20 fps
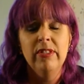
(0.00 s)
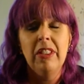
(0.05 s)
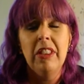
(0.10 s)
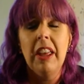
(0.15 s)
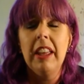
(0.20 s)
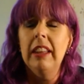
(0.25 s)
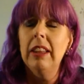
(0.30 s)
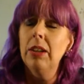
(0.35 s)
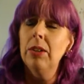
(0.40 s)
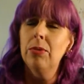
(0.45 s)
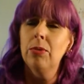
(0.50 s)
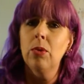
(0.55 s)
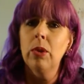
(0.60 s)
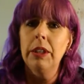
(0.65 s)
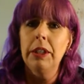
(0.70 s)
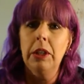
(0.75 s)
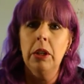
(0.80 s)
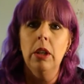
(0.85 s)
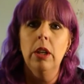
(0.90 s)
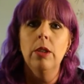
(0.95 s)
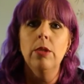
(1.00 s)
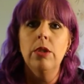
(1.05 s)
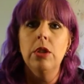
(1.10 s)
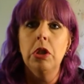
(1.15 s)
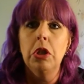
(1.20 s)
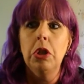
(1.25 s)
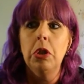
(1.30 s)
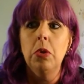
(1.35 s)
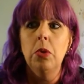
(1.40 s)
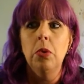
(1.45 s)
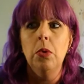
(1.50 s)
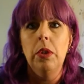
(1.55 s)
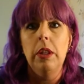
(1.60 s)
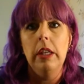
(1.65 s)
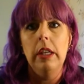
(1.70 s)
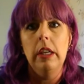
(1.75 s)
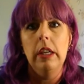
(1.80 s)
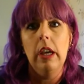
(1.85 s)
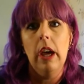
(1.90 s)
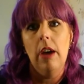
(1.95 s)
they live really close to
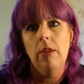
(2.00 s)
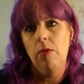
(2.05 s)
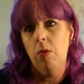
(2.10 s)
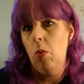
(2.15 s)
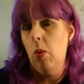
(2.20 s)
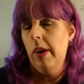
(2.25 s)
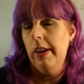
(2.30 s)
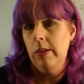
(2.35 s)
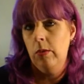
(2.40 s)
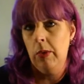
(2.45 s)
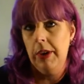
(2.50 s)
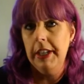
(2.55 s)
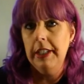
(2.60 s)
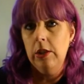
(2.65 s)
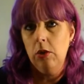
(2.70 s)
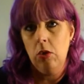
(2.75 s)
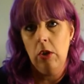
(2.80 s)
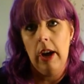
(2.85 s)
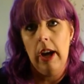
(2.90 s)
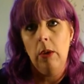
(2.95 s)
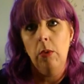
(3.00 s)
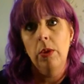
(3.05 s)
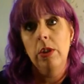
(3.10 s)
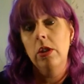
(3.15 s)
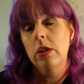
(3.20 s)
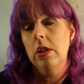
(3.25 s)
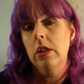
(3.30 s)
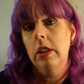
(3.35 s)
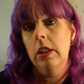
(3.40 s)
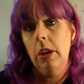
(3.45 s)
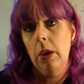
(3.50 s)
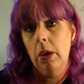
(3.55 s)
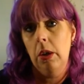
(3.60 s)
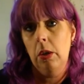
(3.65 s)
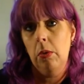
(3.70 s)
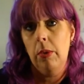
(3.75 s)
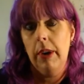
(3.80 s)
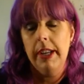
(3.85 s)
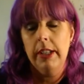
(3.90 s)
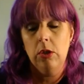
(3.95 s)
the F1 racetrack, which is the
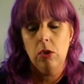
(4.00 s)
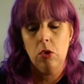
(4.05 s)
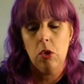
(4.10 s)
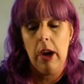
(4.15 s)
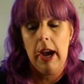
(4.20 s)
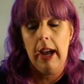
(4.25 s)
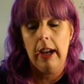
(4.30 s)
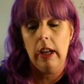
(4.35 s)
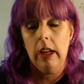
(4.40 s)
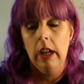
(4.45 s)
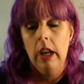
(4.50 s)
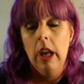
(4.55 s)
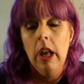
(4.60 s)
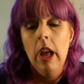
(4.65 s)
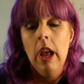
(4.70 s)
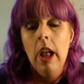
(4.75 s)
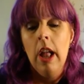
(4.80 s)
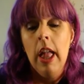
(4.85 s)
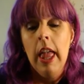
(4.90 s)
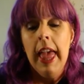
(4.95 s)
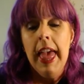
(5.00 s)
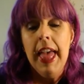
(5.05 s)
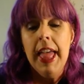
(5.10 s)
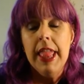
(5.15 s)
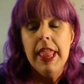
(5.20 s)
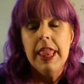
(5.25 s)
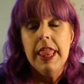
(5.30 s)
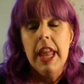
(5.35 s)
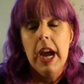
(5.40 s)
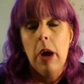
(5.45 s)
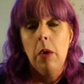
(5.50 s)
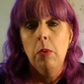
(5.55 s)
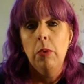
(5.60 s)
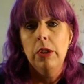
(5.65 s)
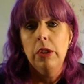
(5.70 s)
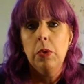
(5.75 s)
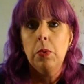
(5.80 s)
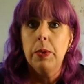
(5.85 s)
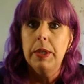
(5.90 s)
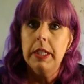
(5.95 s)
Dakota racetrack. that
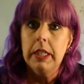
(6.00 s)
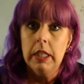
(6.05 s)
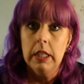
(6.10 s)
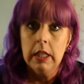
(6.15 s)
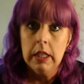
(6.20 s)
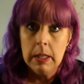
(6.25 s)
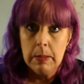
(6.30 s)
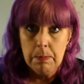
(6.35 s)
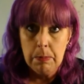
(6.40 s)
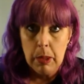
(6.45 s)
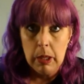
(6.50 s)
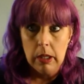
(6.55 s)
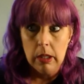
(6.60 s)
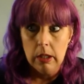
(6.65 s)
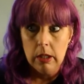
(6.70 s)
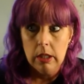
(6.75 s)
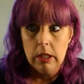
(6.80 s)
was recently built,